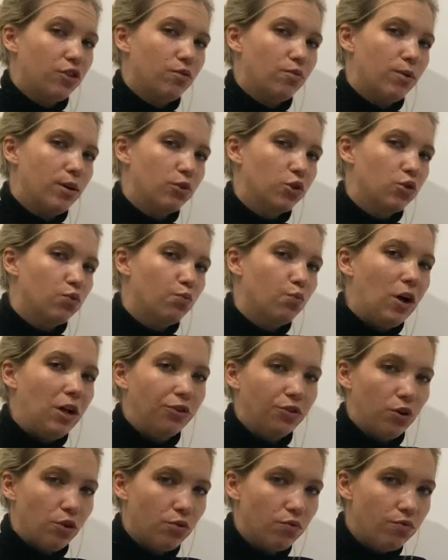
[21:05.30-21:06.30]
they're most
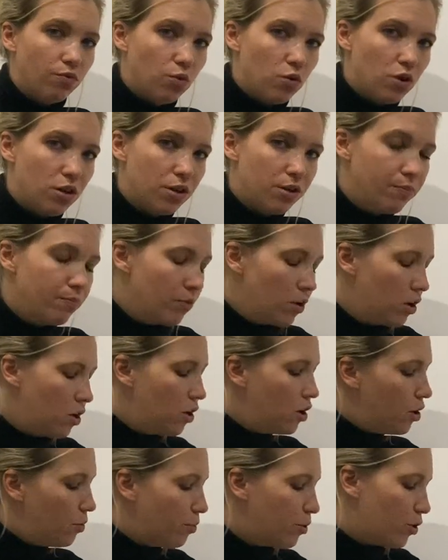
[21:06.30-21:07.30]
well known for,
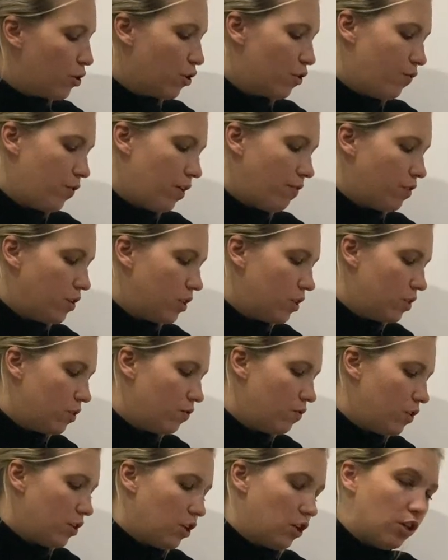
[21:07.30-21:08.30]
but her favorite's
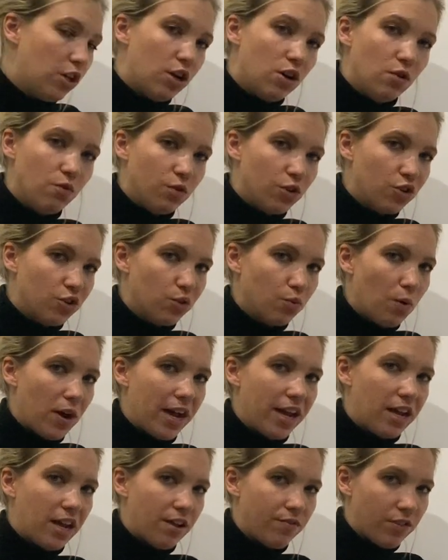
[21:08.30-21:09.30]
the vanilla, which is
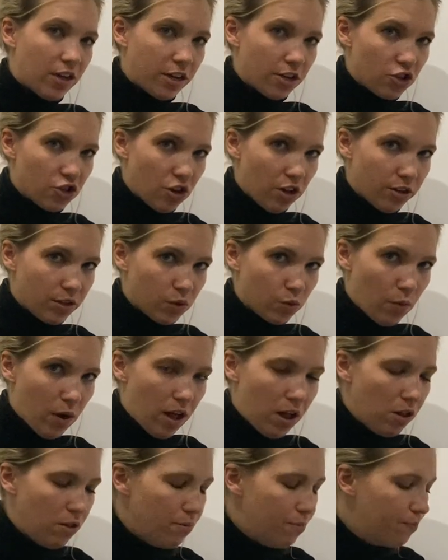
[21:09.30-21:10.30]
why I gave that a shot as
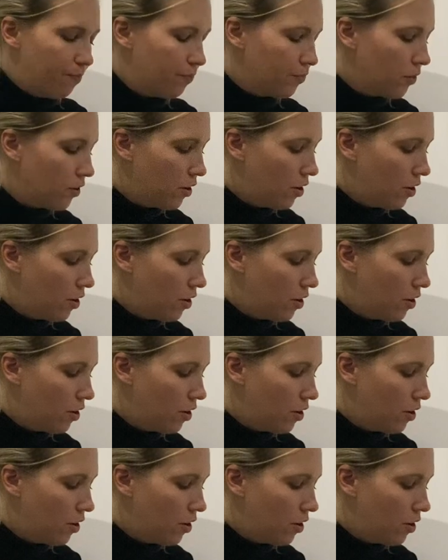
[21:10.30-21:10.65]
well.